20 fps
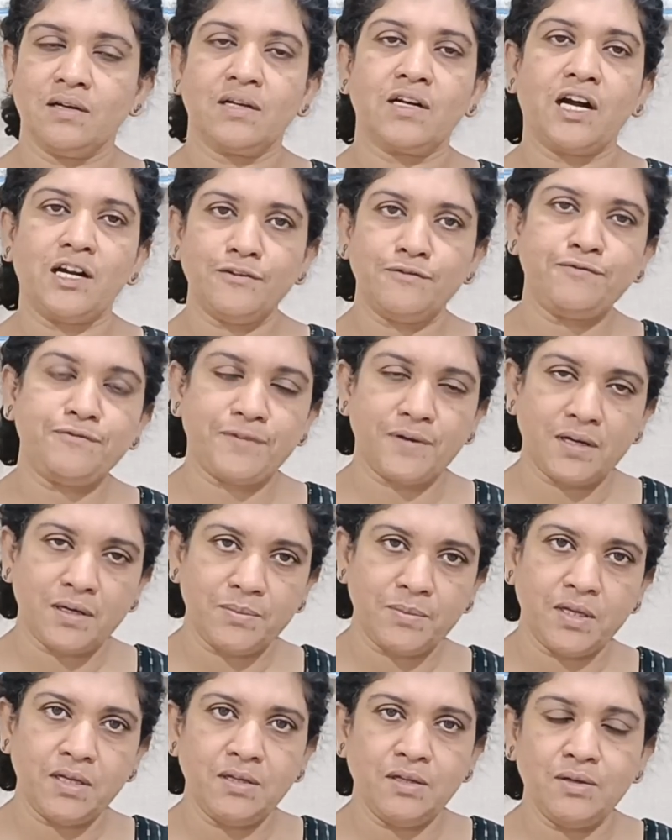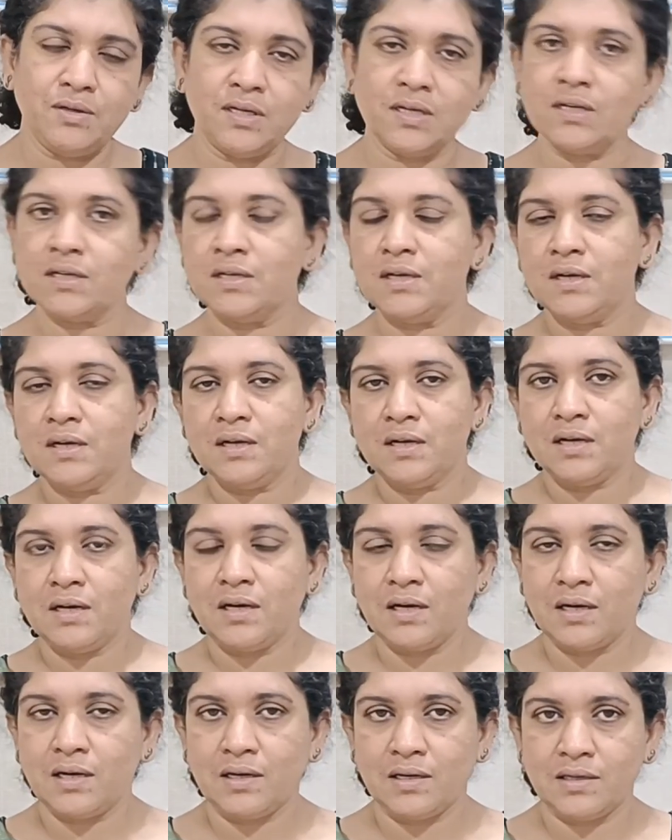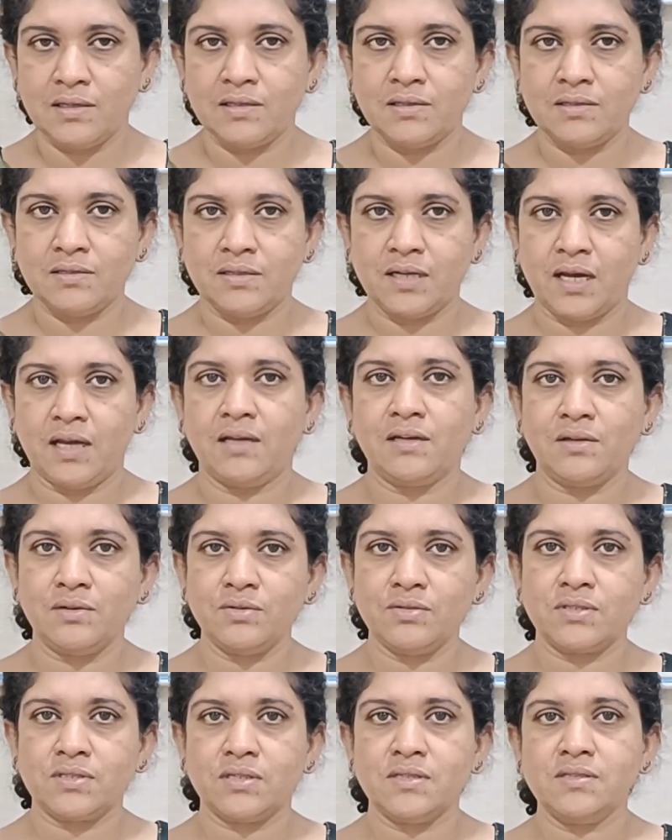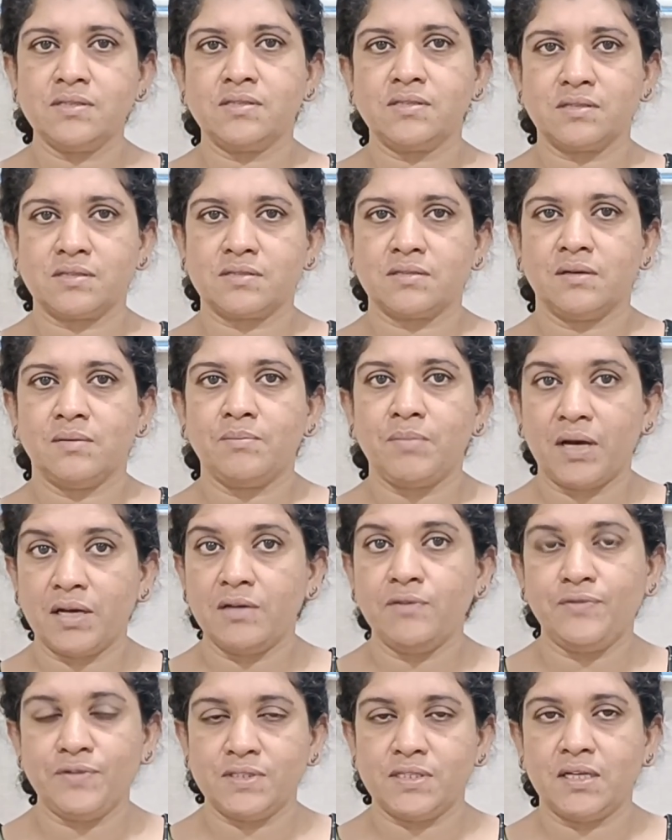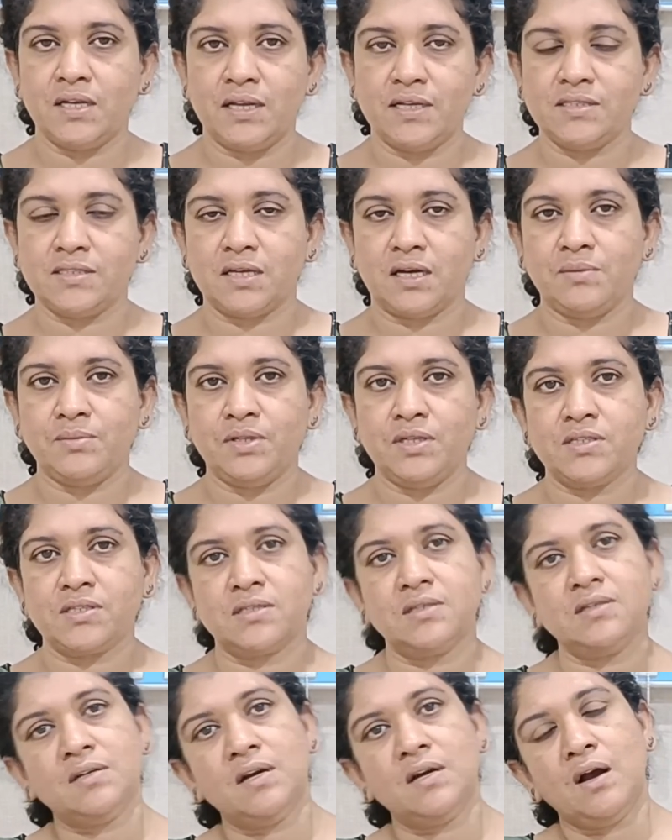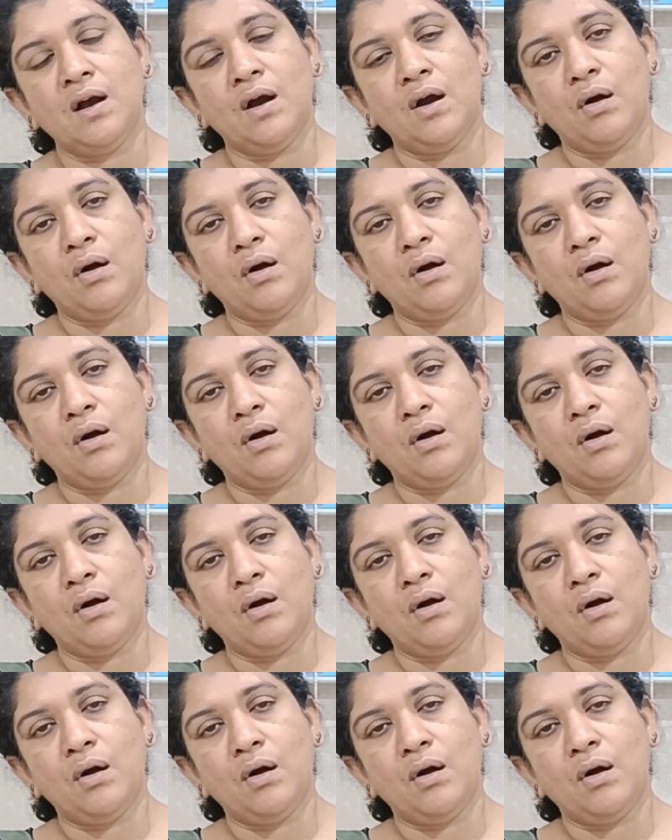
confirming your diagnosis by physical examination